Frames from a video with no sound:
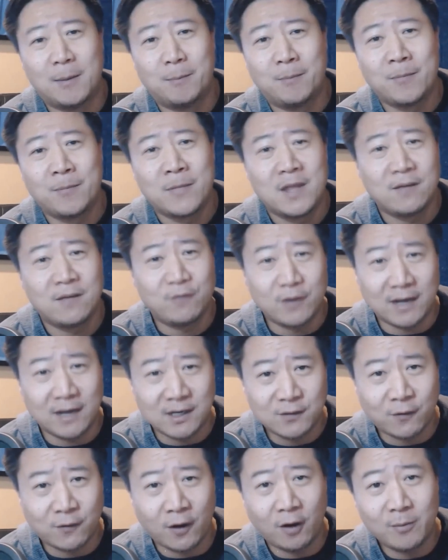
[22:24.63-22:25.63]
If you guys
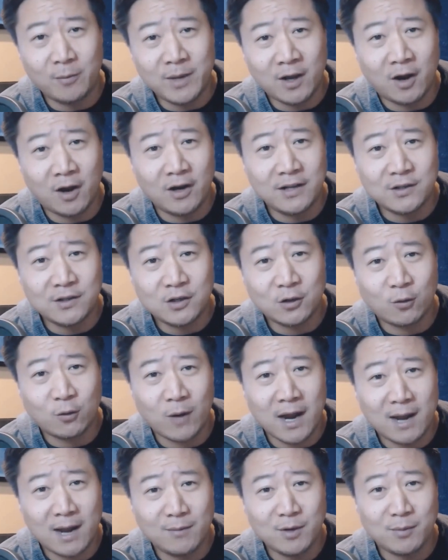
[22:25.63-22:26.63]
follow me on
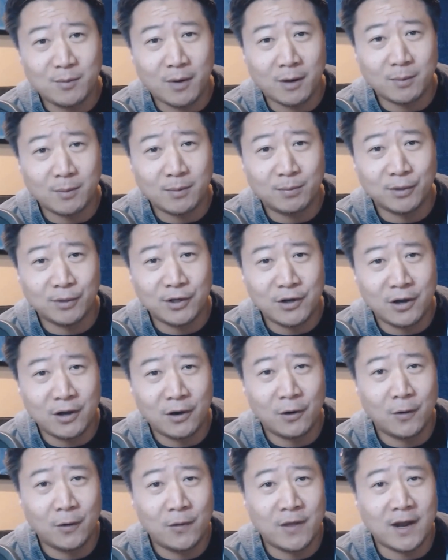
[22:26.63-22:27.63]
Instagram, you probably
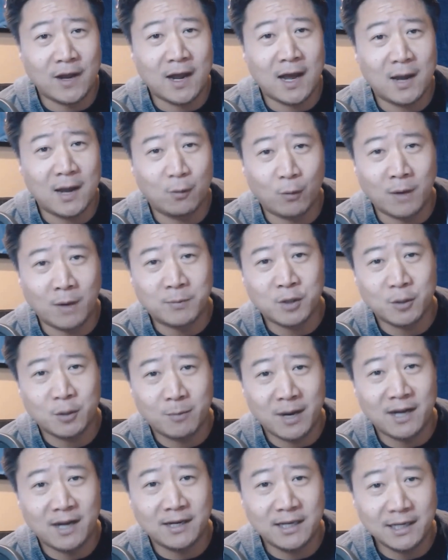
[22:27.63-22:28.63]
know that I ruptured
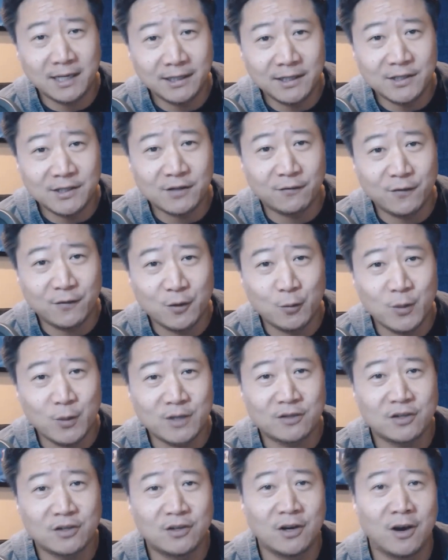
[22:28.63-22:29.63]
my Achilles a few weeks
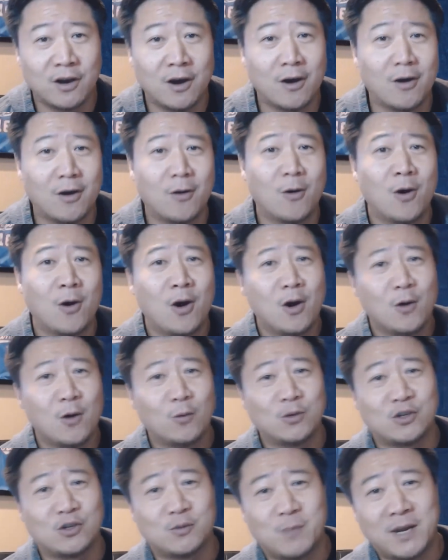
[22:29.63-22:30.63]
ago,
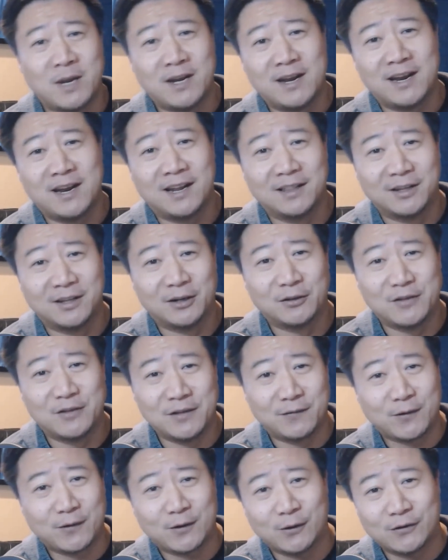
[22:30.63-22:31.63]
which has made it a little
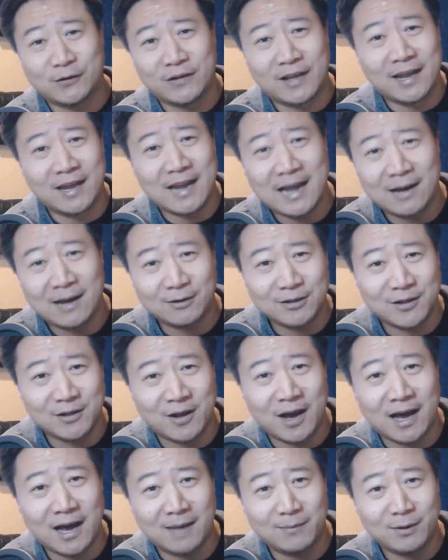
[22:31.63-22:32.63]
difficult to get out to the
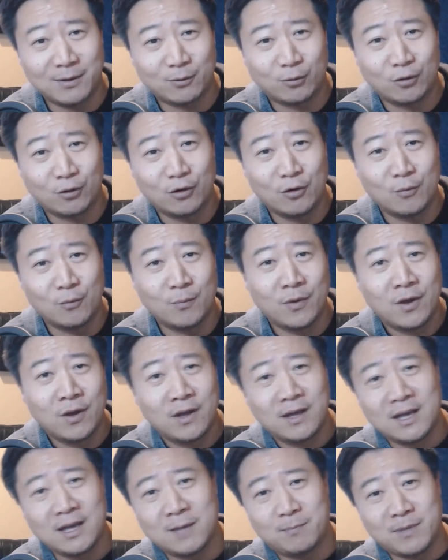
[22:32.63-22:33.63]
hobby room,
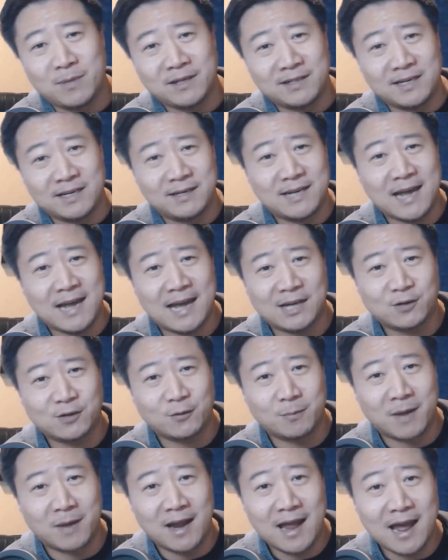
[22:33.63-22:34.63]
it being detached from
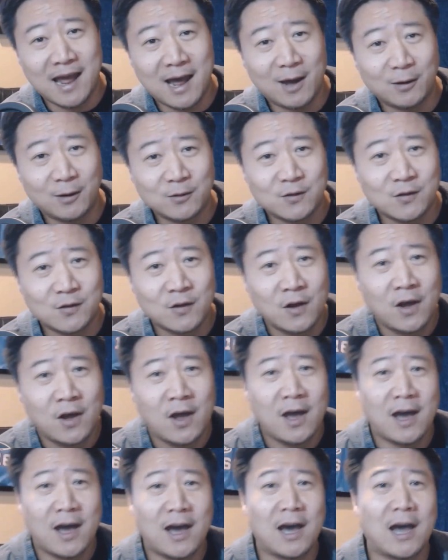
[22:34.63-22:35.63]
my house.
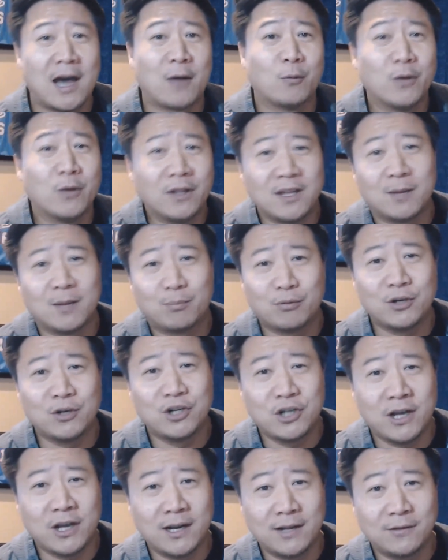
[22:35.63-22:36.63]
I really
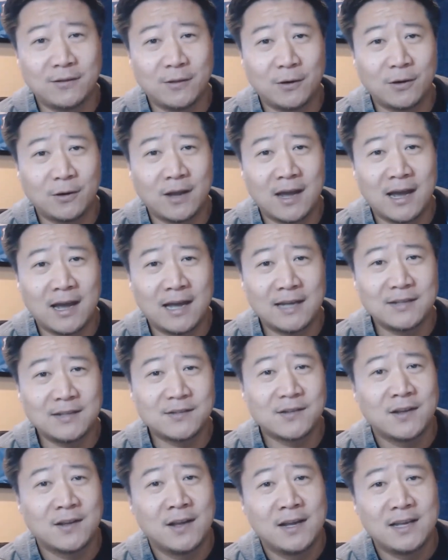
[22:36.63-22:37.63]
appreciate it though, guys.
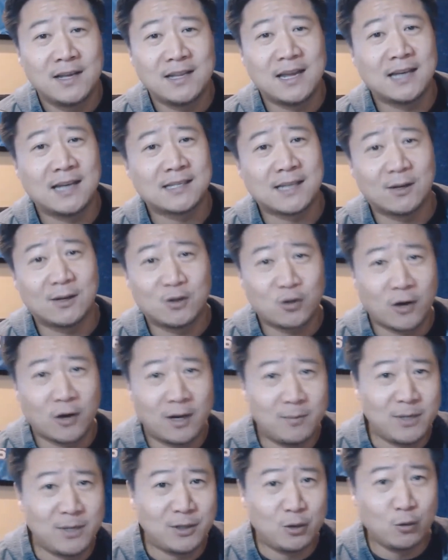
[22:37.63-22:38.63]
Yes, I was trying to
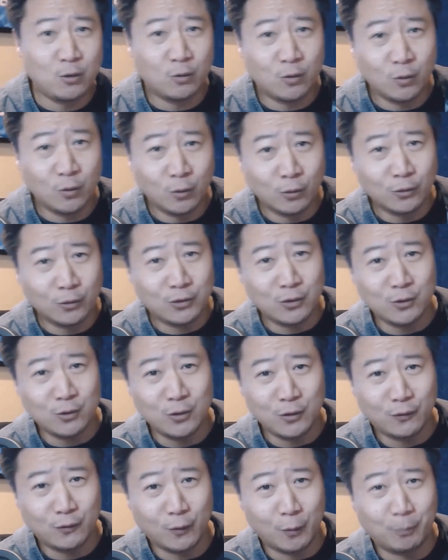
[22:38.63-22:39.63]
be too cool, too
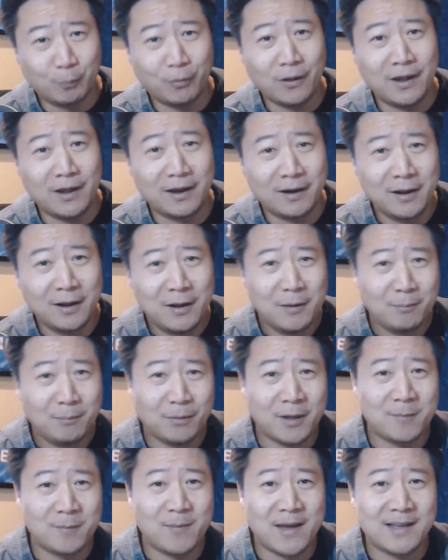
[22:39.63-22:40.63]
youthful
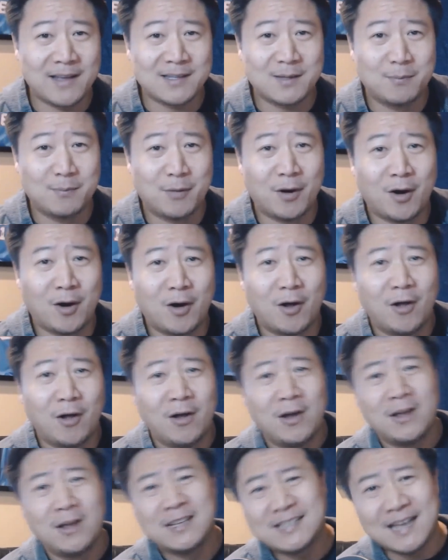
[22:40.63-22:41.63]
playing basketball.
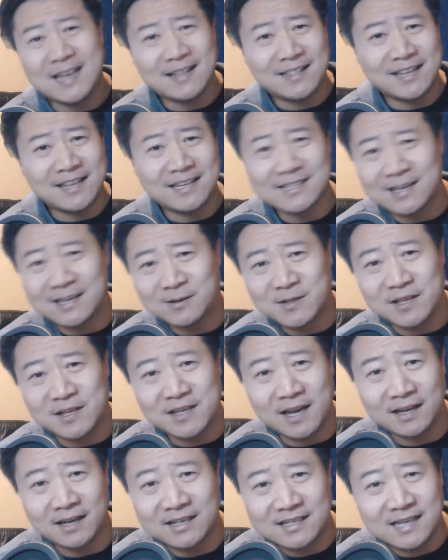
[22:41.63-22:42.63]
Sad thing is I was the
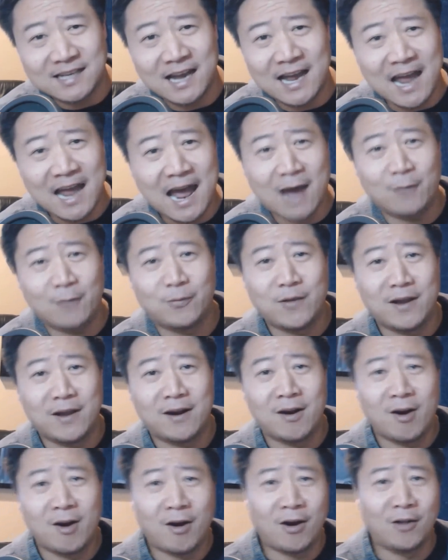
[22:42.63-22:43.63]
youngest guy out
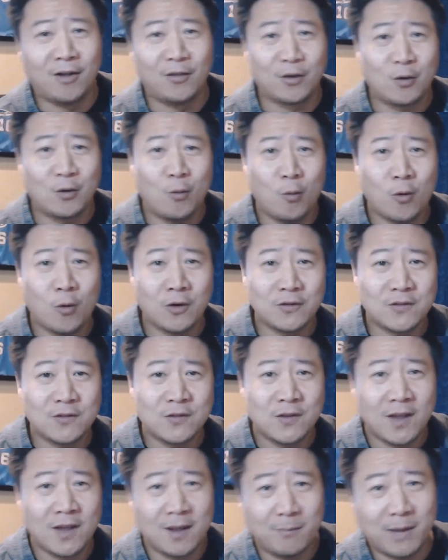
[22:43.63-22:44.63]
there on the courts
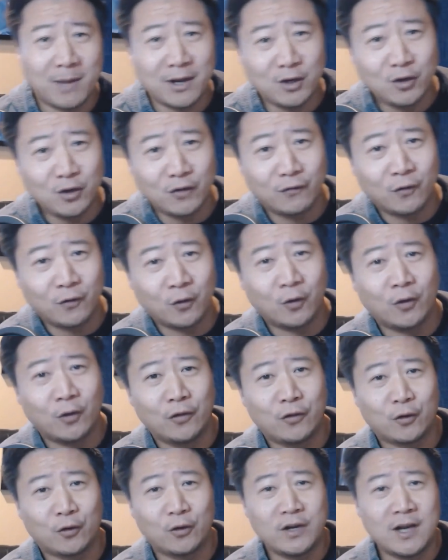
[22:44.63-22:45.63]
at my youthful
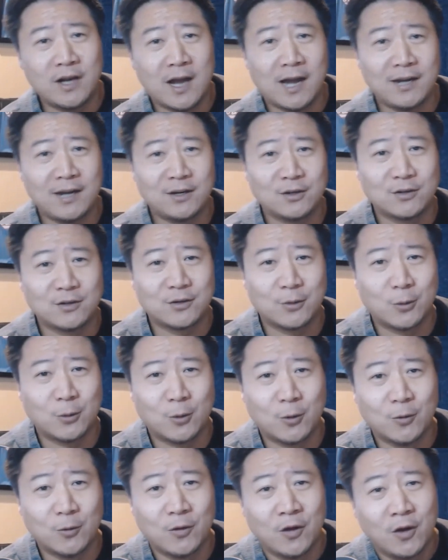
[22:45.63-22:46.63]
39 years
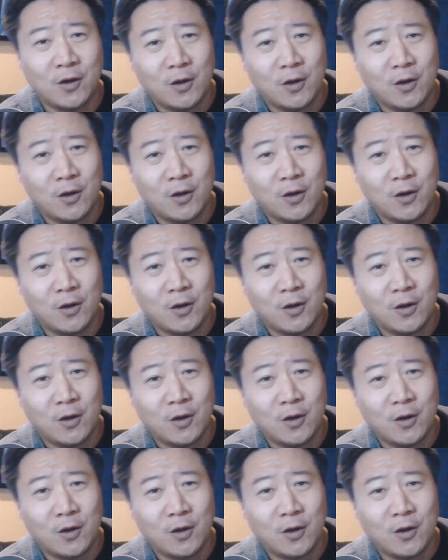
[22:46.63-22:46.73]
old.